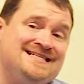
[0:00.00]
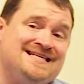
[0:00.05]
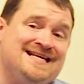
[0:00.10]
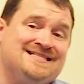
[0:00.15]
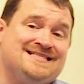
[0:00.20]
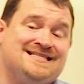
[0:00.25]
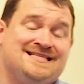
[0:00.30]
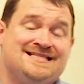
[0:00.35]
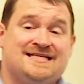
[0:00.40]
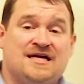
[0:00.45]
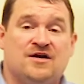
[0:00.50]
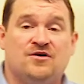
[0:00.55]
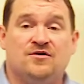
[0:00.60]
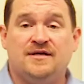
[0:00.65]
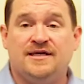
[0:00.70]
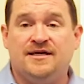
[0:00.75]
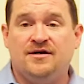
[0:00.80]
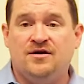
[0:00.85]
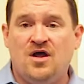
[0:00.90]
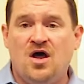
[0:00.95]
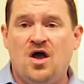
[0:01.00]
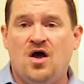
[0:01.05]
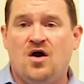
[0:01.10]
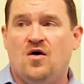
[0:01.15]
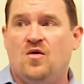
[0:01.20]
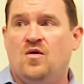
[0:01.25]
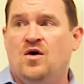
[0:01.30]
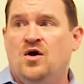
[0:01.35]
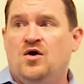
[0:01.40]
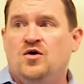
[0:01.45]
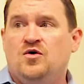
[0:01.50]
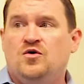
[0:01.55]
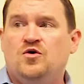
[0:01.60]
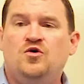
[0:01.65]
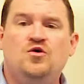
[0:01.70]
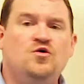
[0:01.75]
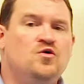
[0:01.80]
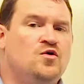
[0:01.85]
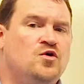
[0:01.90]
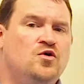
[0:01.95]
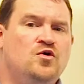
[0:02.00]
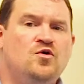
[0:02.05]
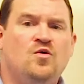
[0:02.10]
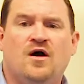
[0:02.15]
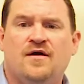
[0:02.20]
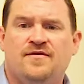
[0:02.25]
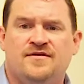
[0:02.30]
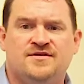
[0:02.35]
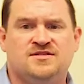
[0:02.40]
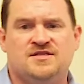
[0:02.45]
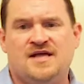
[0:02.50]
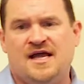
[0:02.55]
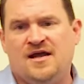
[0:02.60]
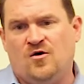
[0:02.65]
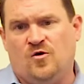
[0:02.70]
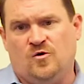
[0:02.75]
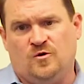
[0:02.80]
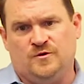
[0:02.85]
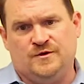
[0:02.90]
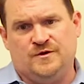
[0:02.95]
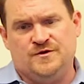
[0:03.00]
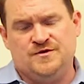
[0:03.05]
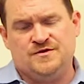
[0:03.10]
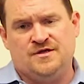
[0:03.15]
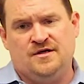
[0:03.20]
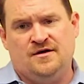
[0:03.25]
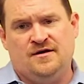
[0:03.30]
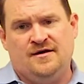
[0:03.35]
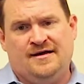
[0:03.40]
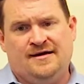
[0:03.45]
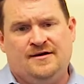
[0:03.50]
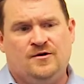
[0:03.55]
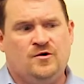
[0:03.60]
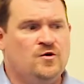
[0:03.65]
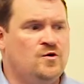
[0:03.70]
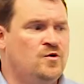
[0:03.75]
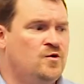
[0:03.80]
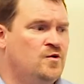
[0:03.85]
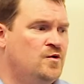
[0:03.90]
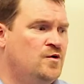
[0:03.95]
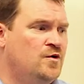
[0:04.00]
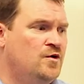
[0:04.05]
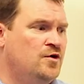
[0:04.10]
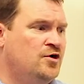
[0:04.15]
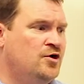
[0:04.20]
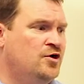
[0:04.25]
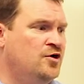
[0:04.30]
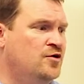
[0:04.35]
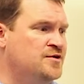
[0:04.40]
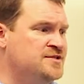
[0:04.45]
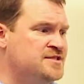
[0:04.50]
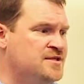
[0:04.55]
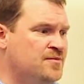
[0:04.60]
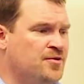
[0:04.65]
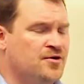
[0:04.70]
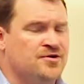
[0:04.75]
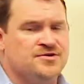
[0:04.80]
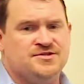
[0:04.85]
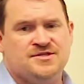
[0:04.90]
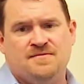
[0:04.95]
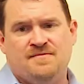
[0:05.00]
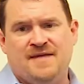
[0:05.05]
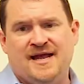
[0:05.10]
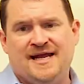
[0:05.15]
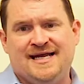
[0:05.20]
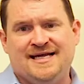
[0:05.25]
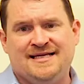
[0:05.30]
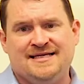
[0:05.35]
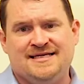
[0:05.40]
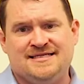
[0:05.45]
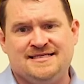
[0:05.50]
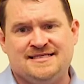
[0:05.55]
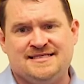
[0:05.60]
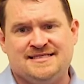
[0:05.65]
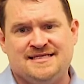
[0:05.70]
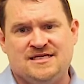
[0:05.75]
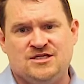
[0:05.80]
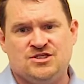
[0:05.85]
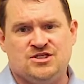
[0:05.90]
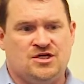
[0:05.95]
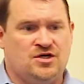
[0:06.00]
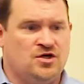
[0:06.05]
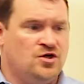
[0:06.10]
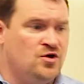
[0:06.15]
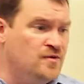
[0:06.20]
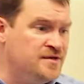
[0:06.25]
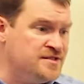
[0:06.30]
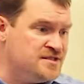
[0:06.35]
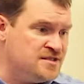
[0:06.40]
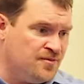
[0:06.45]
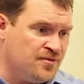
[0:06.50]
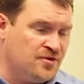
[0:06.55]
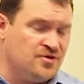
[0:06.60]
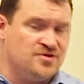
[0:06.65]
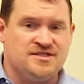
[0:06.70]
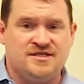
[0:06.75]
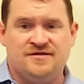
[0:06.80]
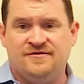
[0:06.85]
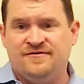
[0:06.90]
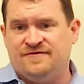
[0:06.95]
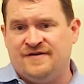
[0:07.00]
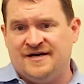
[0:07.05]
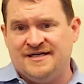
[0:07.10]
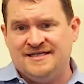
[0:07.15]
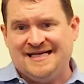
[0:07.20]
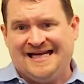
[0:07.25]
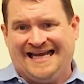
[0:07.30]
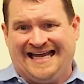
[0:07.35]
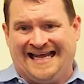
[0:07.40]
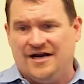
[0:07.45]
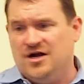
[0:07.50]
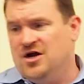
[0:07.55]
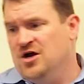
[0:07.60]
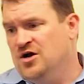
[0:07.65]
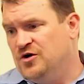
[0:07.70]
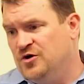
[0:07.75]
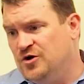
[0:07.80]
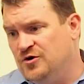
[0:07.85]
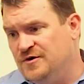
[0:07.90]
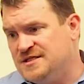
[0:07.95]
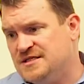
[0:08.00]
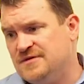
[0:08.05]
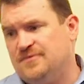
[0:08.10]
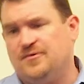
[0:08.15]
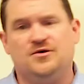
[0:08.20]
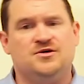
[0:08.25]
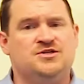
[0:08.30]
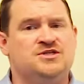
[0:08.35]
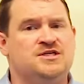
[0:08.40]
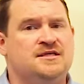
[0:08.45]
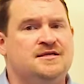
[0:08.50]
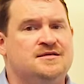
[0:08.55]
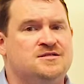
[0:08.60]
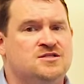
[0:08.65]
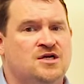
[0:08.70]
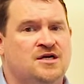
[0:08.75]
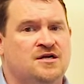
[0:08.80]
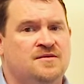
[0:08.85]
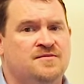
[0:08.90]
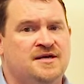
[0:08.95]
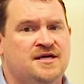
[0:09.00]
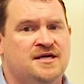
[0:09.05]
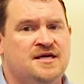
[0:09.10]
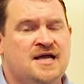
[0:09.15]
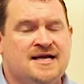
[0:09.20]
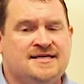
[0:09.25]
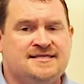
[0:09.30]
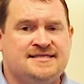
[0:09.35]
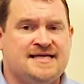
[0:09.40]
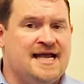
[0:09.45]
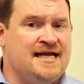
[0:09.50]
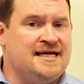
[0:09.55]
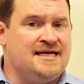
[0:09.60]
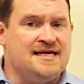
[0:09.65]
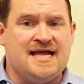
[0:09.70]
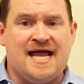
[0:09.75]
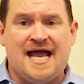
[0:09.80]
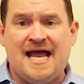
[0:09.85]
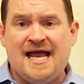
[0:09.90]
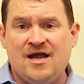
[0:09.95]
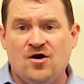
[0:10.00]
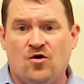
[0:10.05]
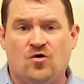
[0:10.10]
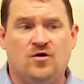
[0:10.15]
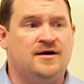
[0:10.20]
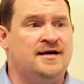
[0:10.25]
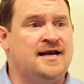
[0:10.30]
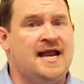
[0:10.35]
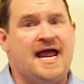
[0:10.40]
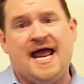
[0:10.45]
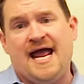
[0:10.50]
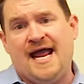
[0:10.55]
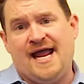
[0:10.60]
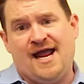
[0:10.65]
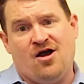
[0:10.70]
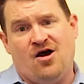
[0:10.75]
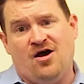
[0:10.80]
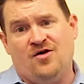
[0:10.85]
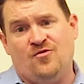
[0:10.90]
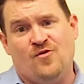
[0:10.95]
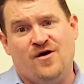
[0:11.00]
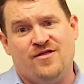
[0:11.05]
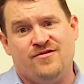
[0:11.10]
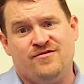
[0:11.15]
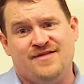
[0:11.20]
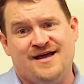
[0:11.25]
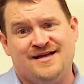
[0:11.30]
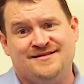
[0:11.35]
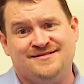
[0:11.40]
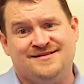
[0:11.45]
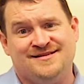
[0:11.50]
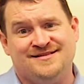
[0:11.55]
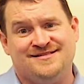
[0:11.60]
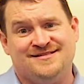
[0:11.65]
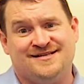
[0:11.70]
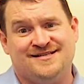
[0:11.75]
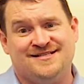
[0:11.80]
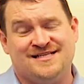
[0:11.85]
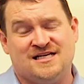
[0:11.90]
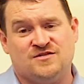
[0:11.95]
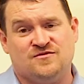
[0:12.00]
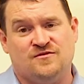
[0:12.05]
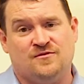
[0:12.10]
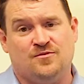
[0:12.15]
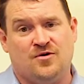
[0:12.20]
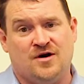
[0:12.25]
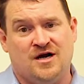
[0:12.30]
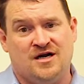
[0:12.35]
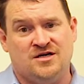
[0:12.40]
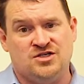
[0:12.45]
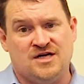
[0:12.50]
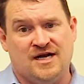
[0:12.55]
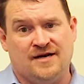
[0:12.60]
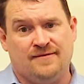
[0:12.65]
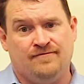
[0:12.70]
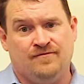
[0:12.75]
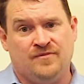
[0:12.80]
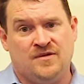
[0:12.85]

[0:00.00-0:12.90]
necessarily know who are the stakeholders, who is the person making the decision, who is the person funding it, who is the person that's going to be saying yay or nay on whether that's a successful project.